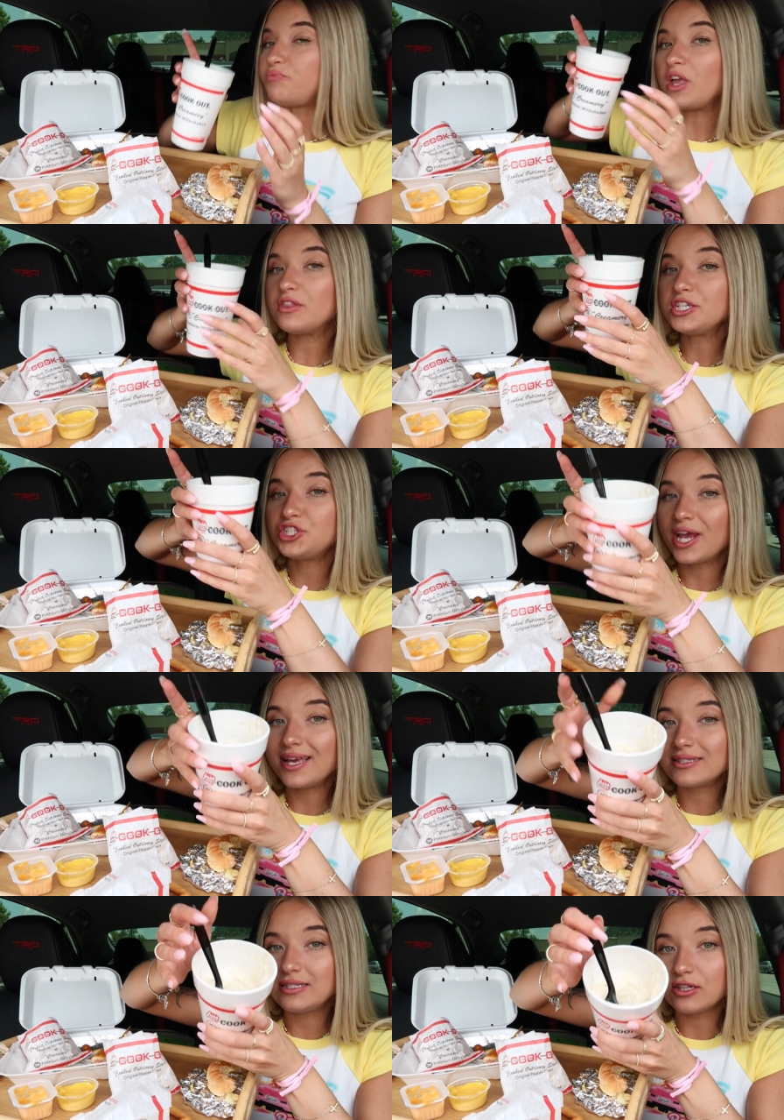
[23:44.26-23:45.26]
This shake
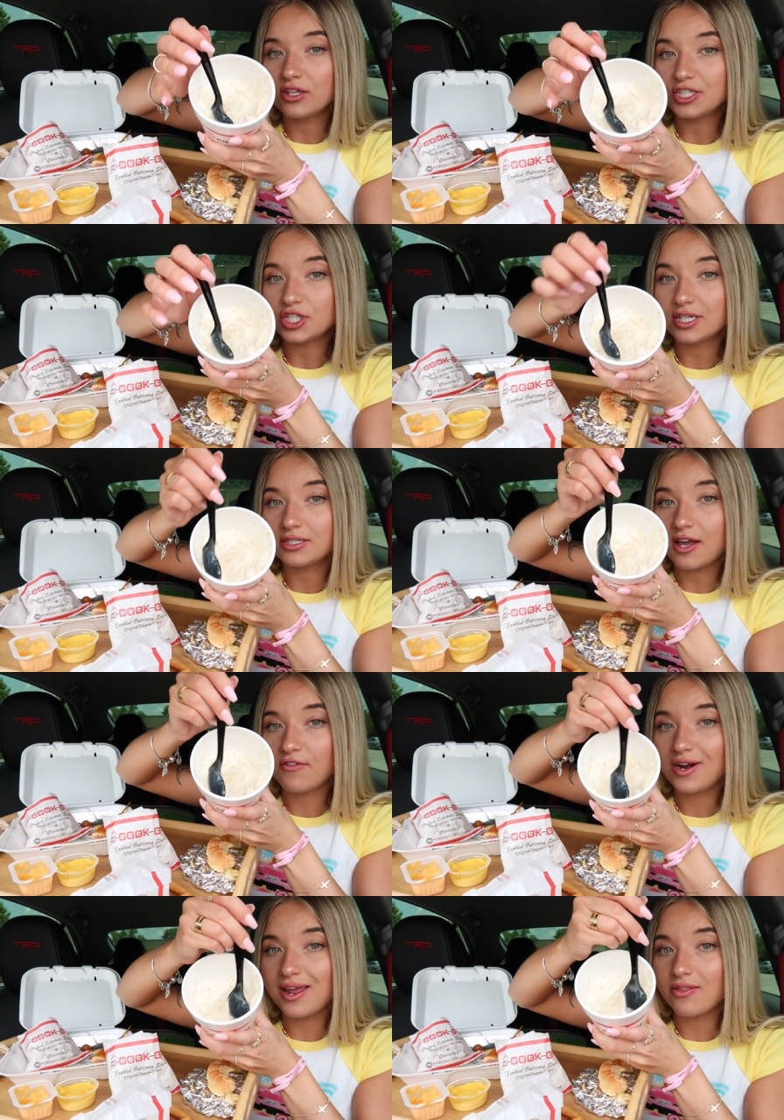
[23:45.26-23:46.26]
is delicious. I've
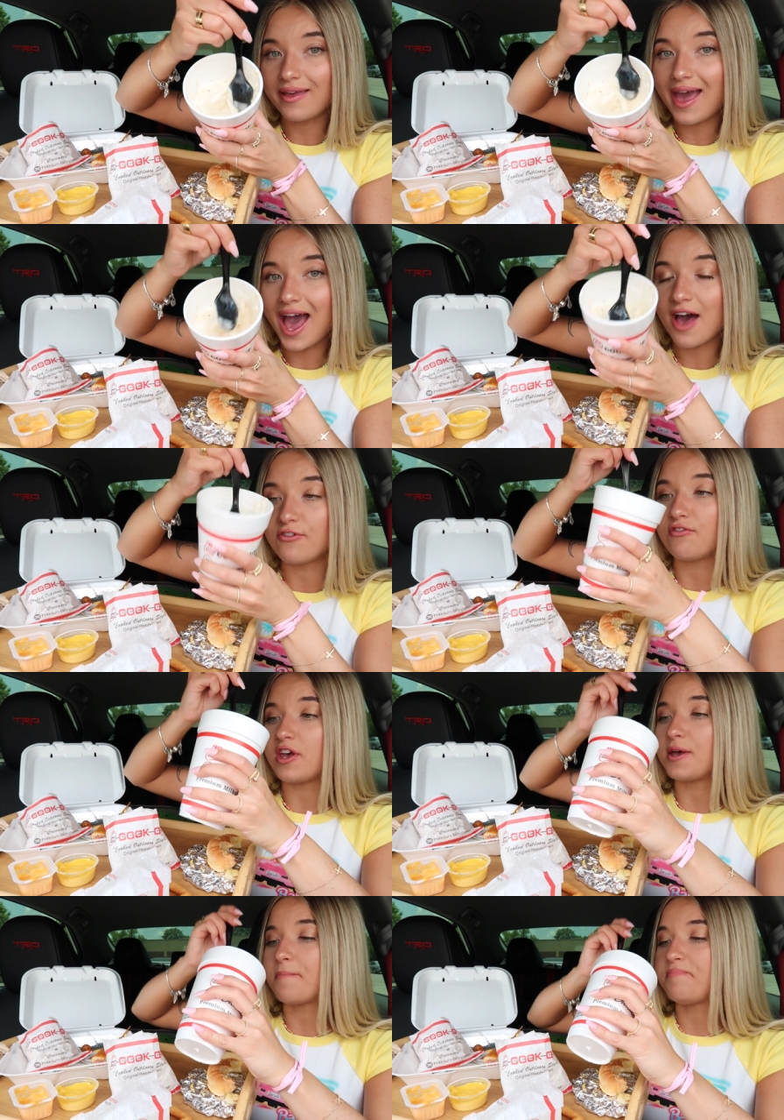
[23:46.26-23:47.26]
already ate like half of
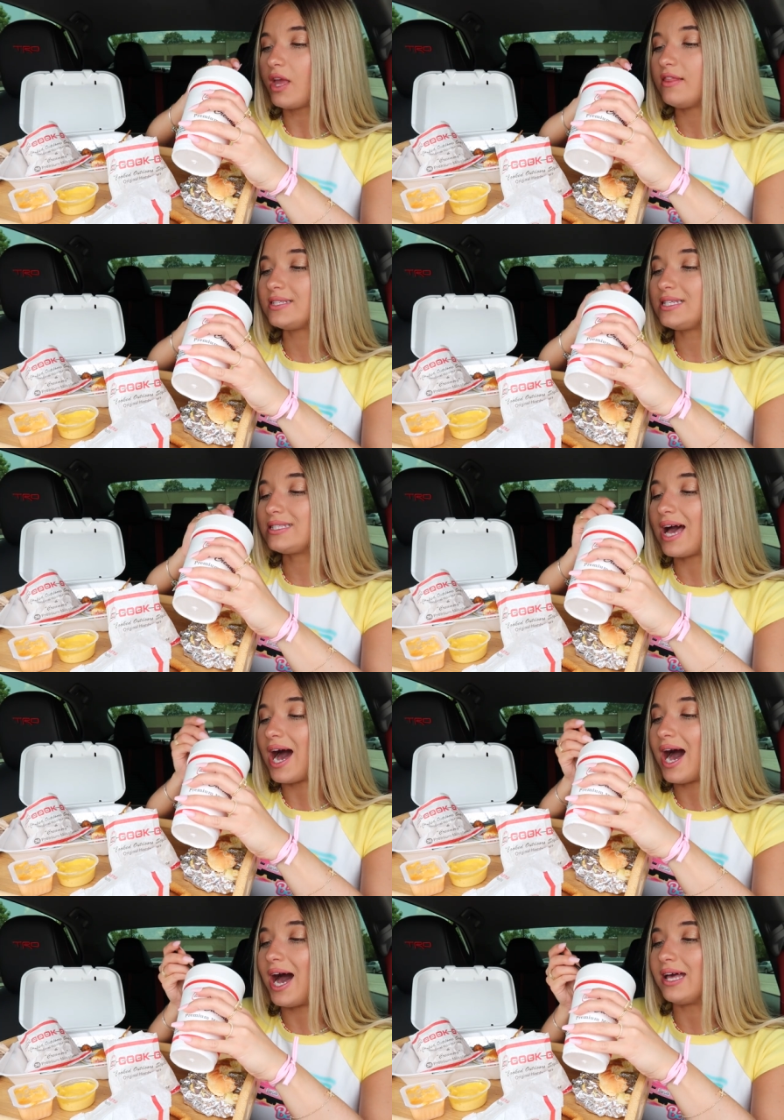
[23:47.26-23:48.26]
it. This is the
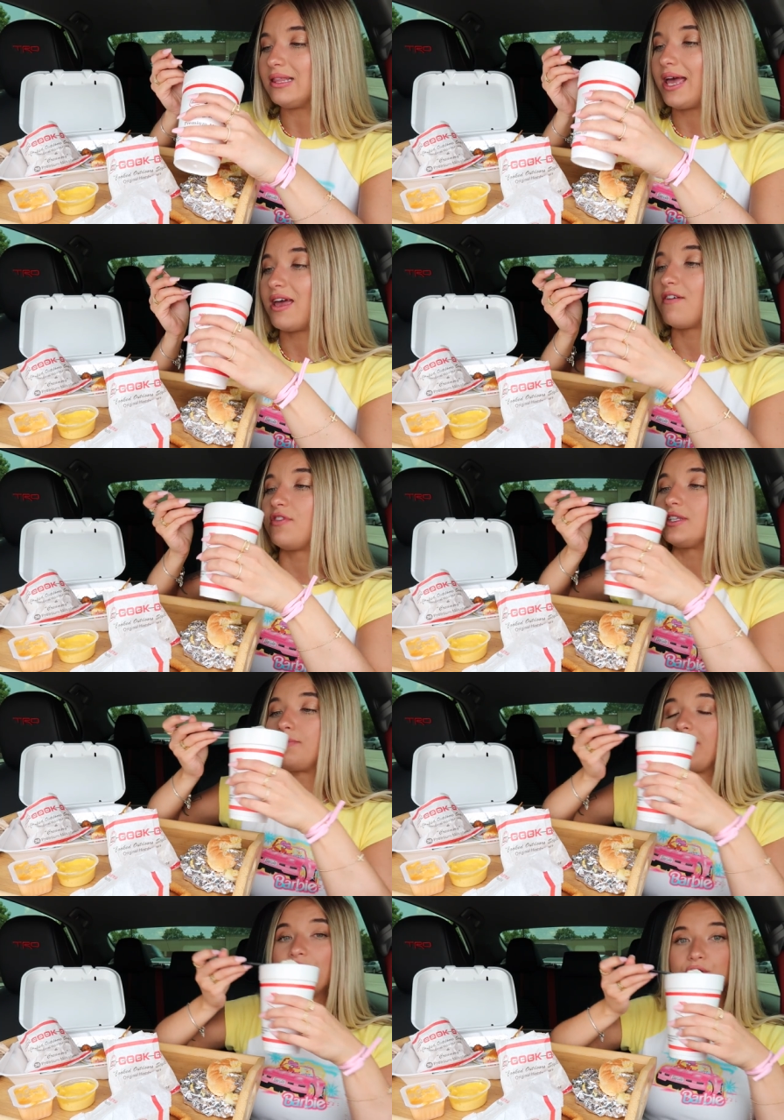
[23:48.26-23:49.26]
highlight of this
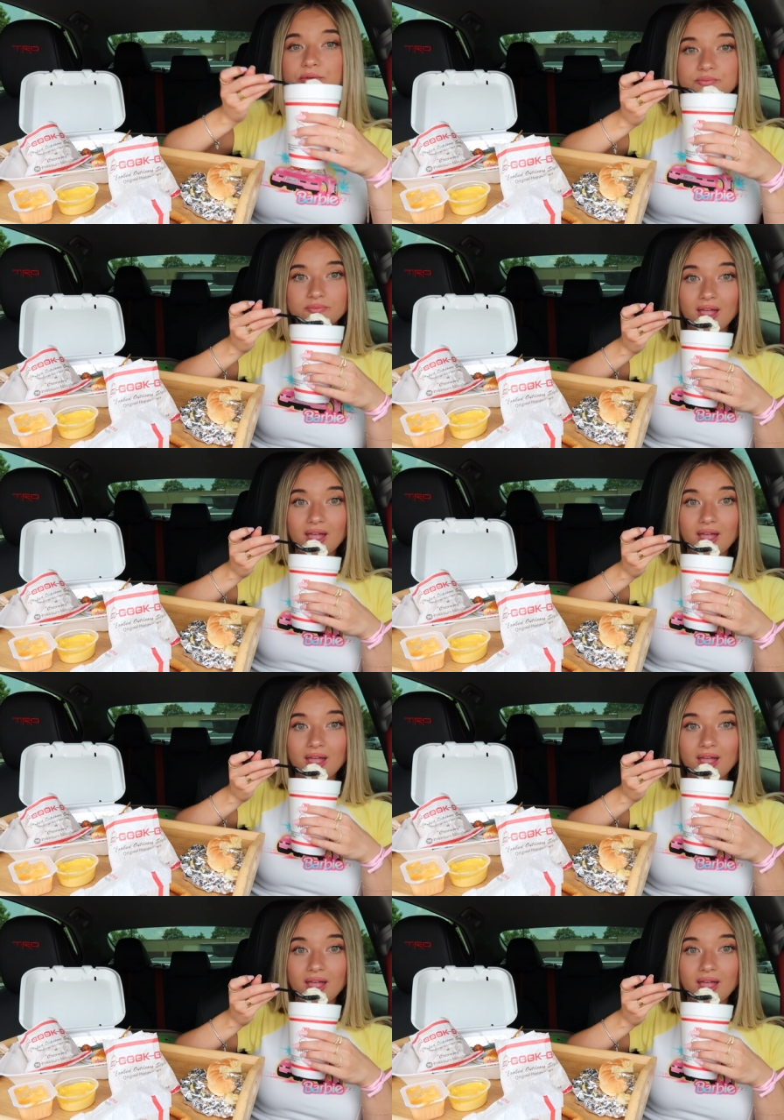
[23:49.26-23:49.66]
meal.